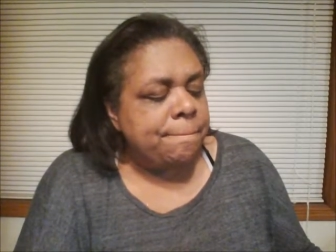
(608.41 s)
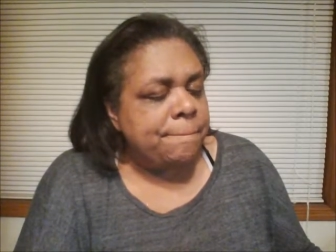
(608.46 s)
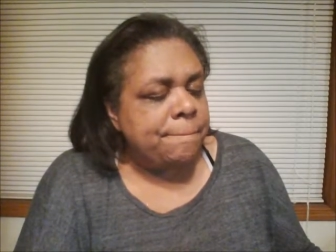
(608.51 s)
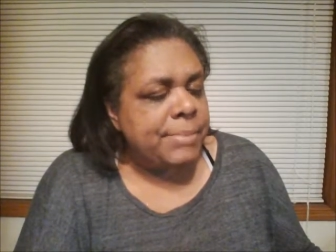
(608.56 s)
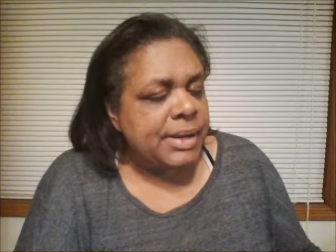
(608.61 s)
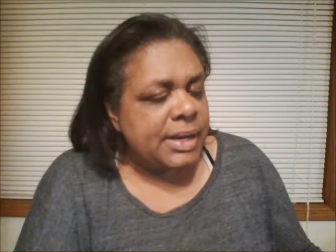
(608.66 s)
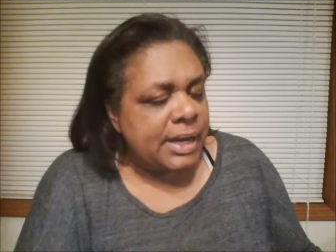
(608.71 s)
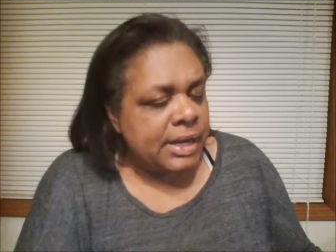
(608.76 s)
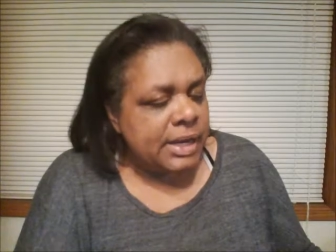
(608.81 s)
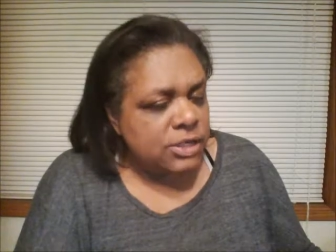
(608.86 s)

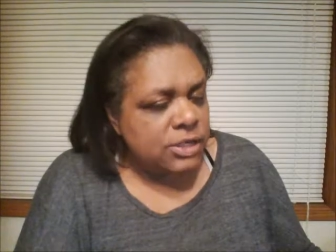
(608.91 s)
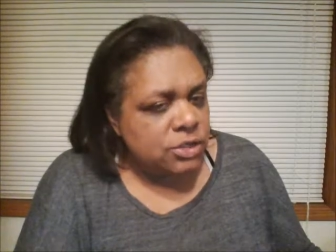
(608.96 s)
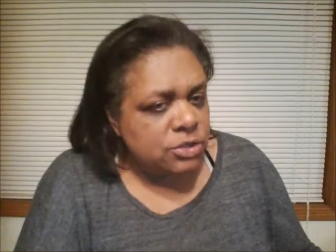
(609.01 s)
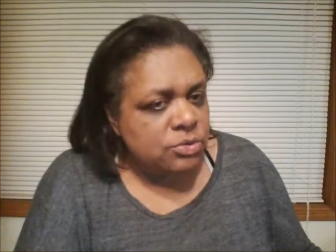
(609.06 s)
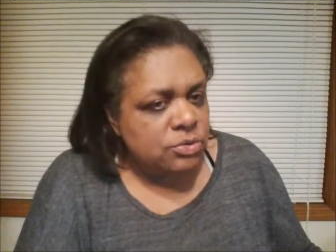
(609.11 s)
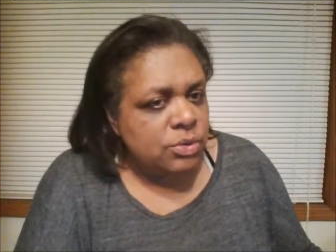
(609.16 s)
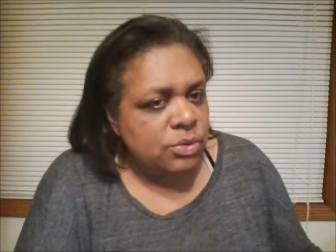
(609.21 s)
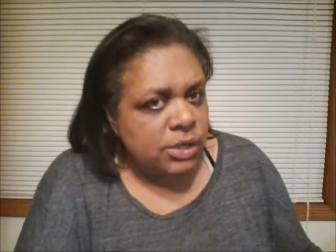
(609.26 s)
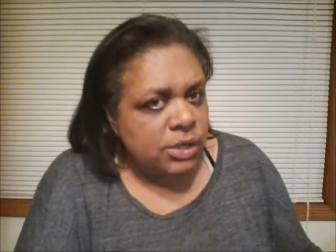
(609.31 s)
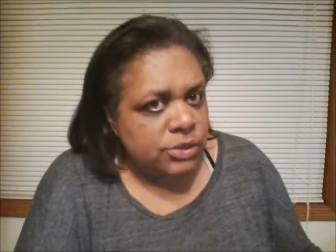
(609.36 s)
But I
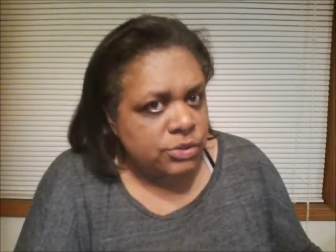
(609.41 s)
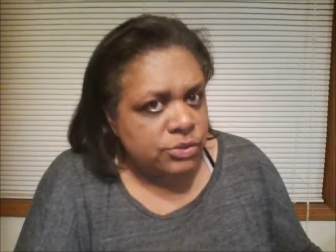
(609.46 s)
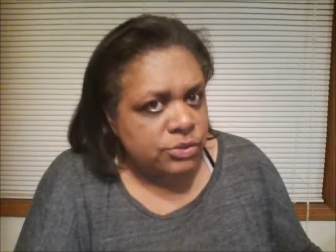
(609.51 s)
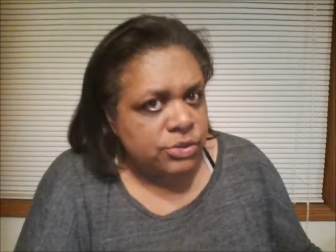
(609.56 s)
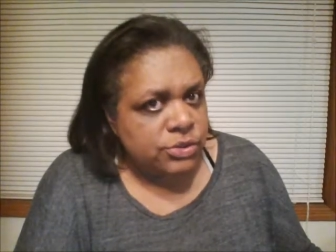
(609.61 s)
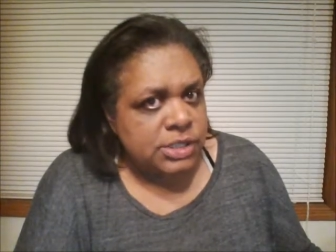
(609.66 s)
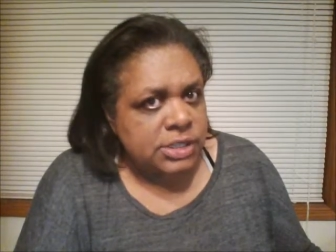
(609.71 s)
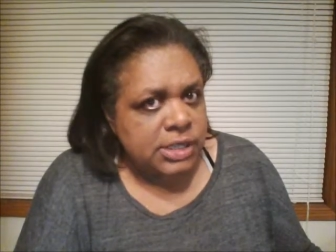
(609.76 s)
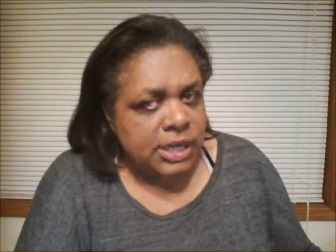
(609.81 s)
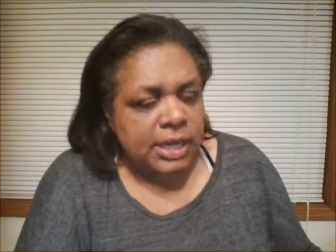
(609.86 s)
do
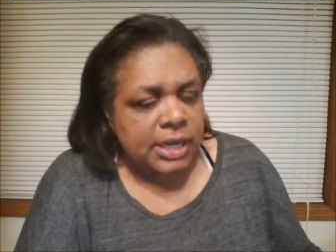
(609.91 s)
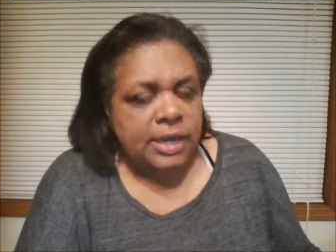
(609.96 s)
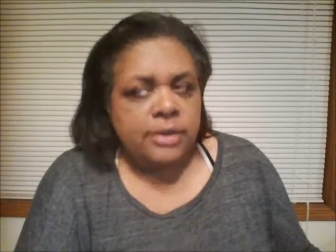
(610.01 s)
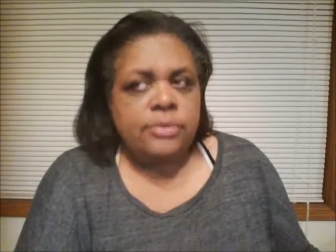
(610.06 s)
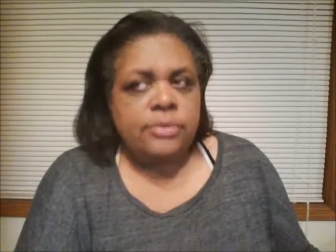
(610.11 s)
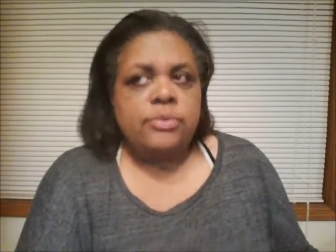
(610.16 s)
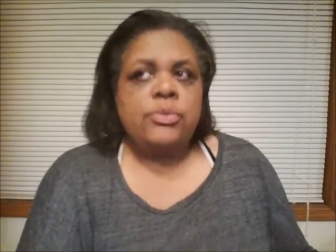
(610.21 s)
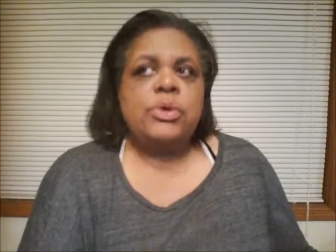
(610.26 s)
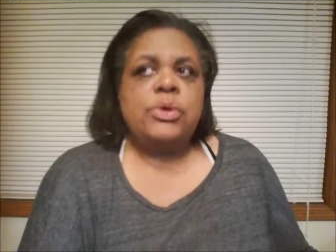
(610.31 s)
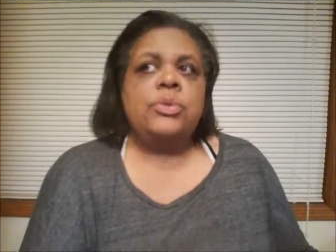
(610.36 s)

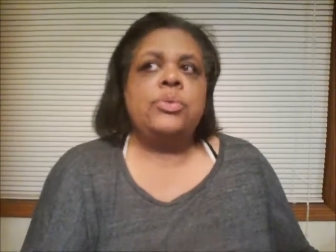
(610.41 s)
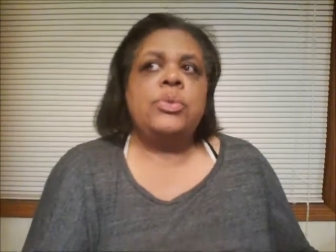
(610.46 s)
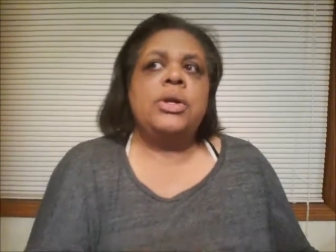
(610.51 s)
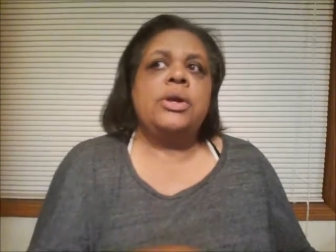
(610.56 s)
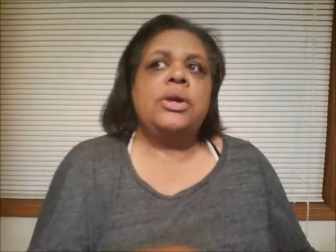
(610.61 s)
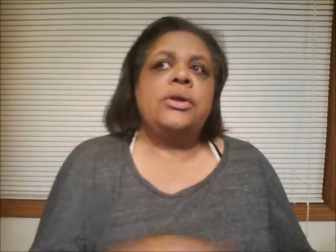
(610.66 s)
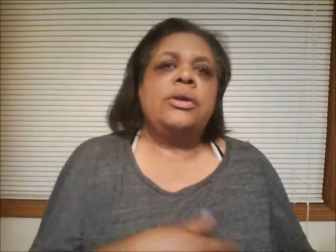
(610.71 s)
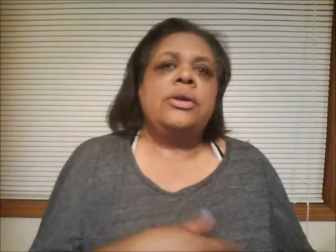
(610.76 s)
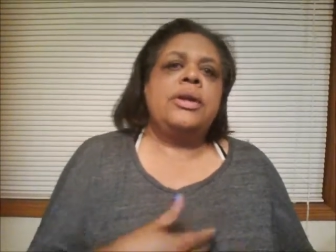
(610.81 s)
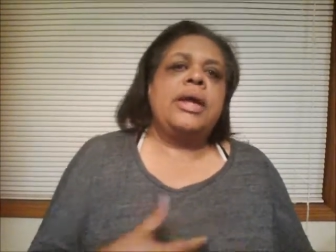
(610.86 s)
understand when we
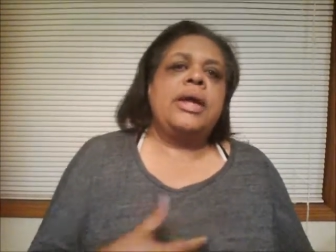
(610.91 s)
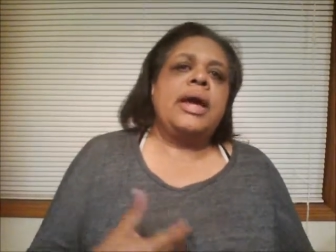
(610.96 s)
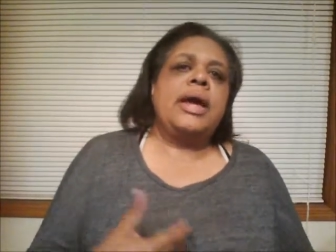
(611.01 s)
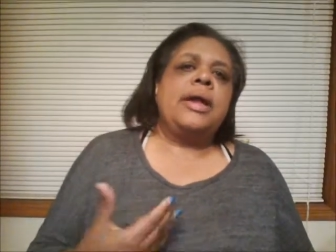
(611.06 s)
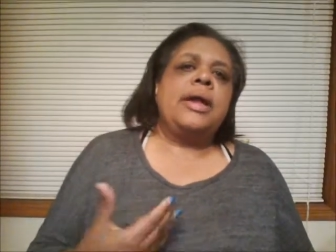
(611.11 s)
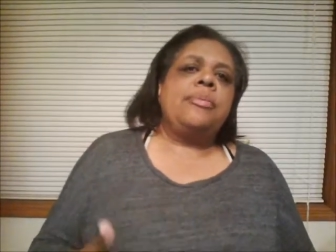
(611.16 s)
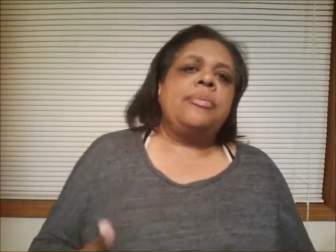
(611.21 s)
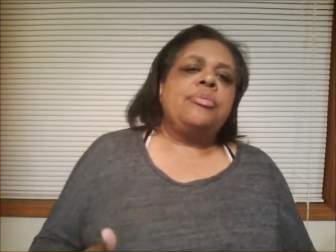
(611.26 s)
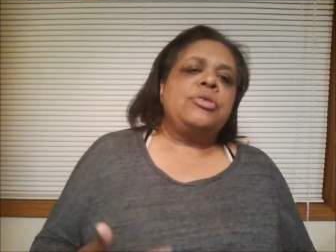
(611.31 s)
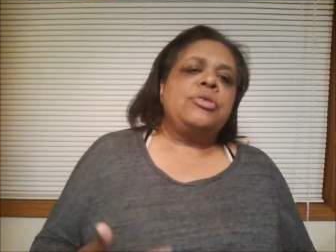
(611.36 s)
are
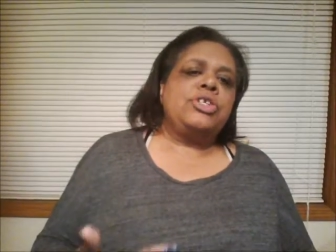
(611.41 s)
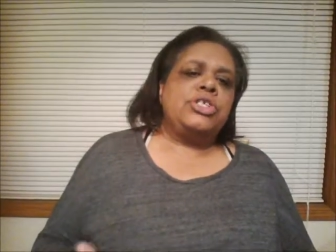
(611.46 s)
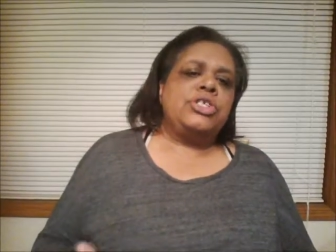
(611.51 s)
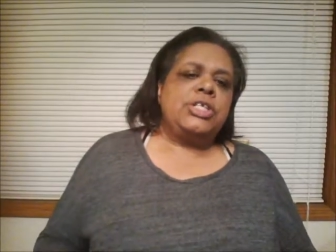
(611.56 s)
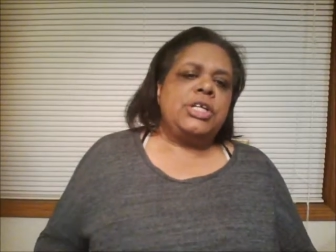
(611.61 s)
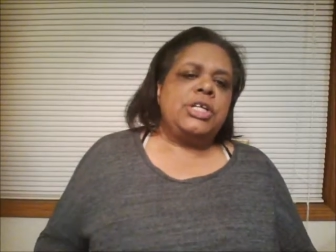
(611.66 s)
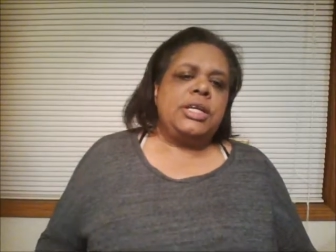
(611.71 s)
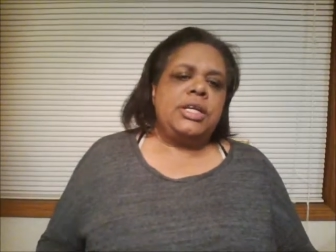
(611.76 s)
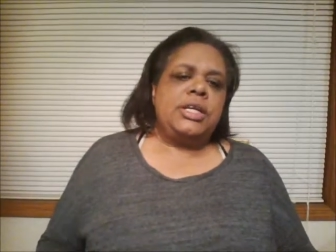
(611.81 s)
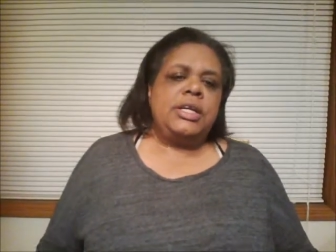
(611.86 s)
not
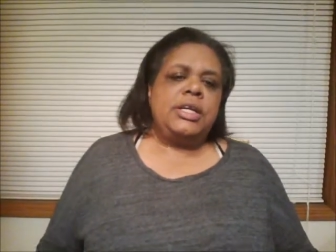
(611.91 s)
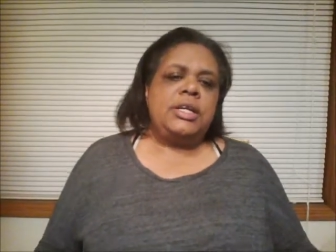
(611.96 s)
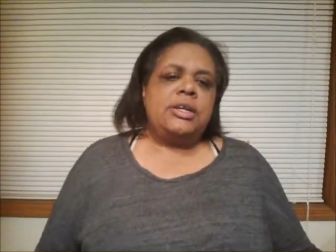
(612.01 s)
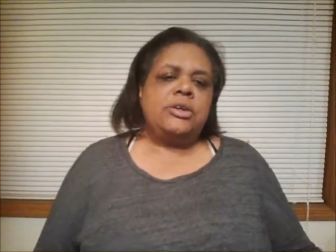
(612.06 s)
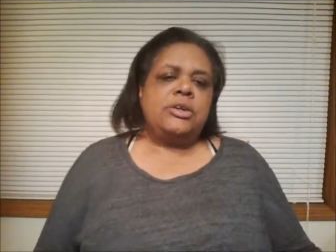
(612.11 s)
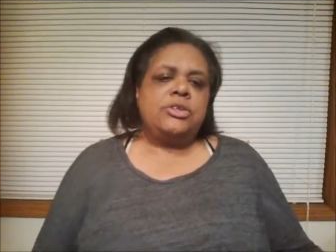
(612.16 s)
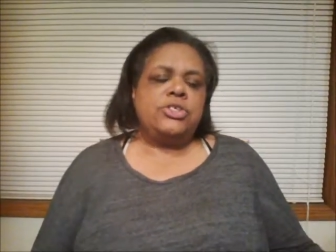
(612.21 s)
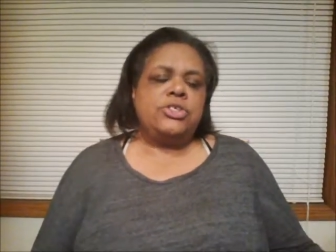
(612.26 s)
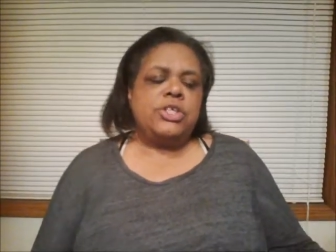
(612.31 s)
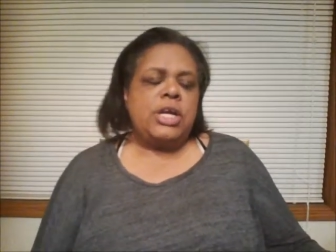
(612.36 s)
appreciated at
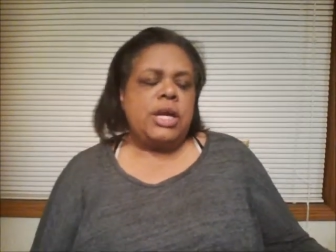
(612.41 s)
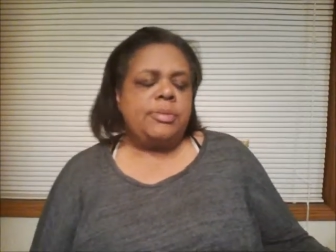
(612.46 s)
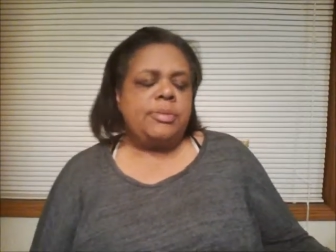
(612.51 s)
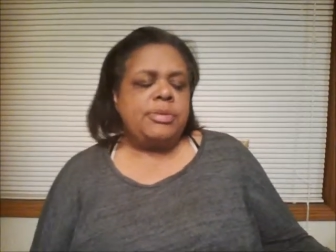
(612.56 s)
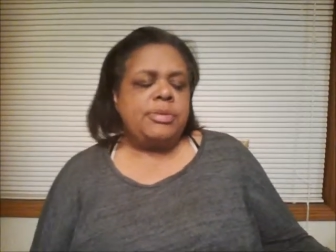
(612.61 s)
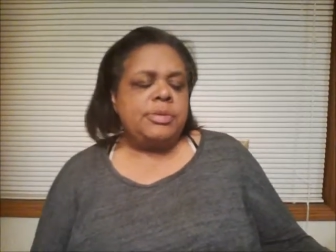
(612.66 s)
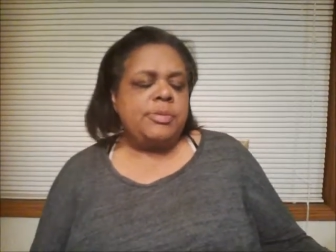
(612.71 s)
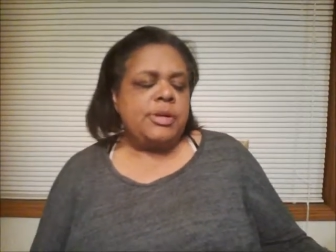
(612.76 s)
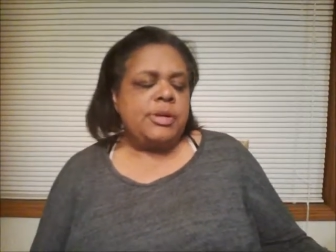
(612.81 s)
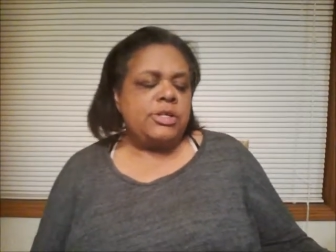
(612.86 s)
our job,
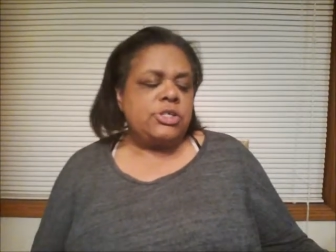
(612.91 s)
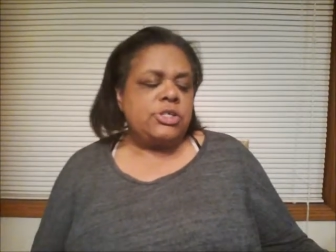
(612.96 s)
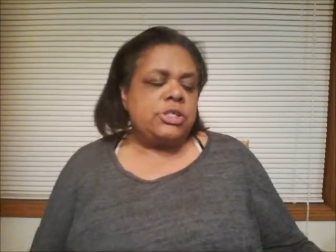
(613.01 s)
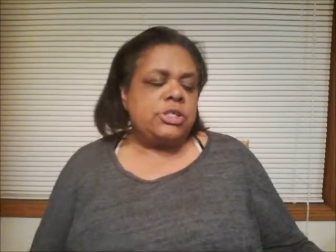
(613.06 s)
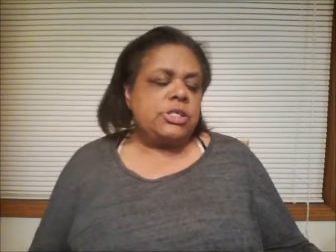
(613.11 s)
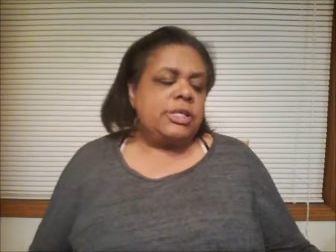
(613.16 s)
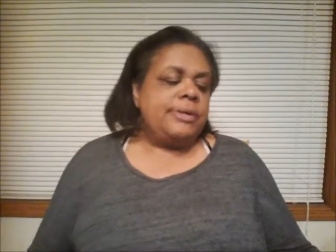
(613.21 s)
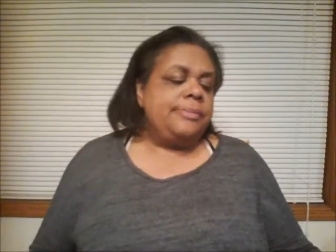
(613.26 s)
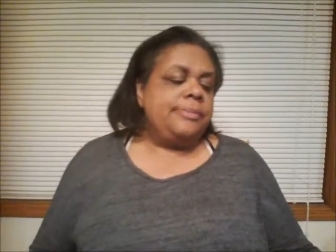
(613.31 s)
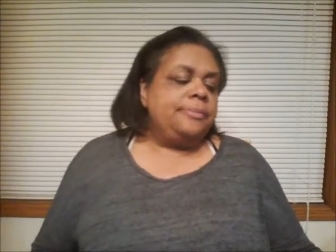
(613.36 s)

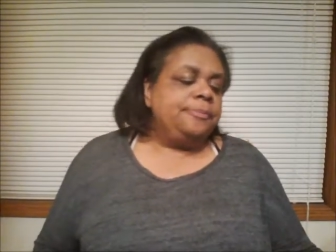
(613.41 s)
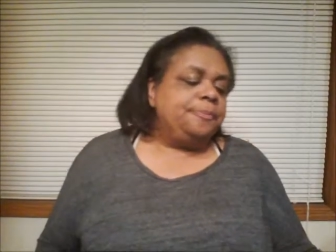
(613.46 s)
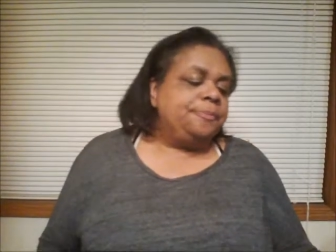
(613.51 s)
especially,